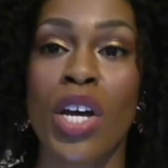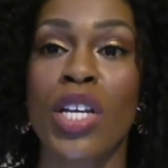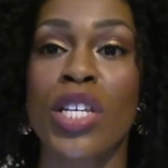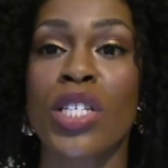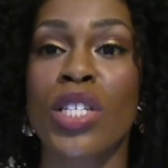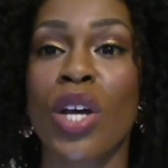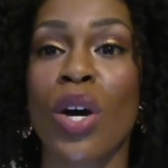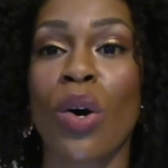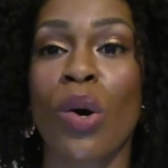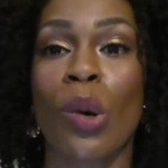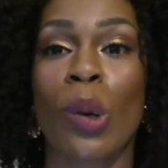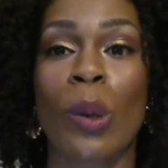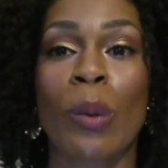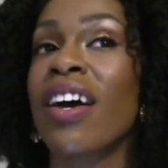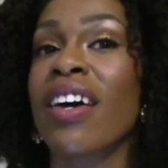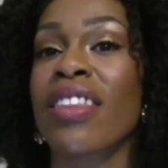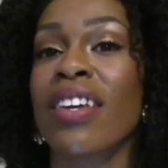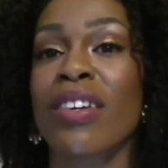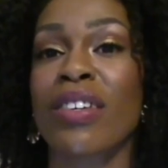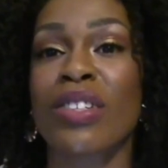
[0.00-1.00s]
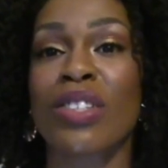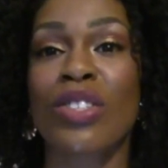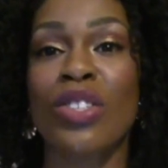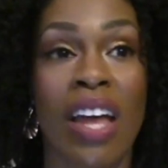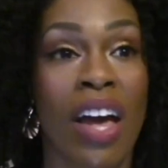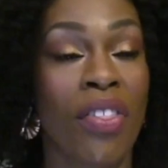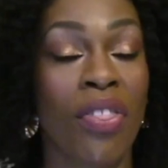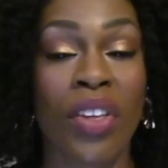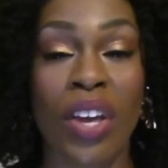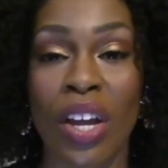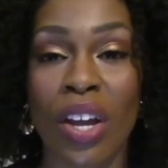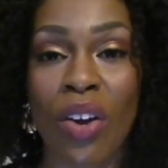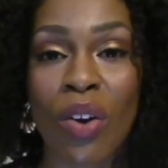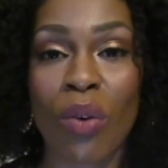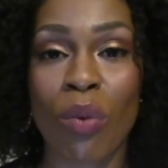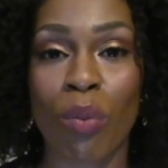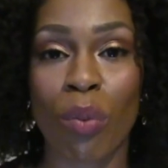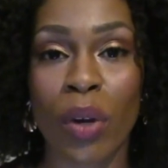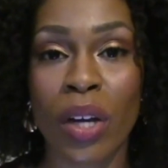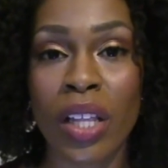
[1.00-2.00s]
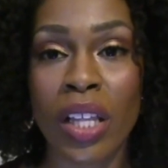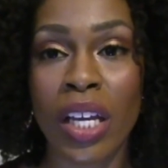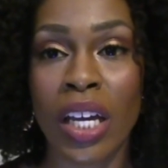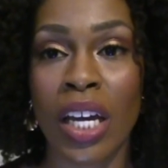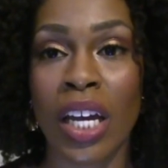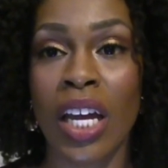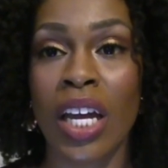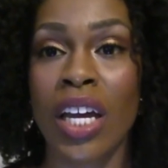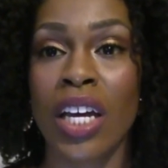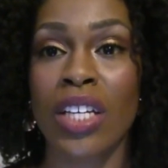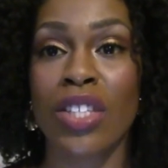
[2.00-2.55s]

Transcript: So there's nothing really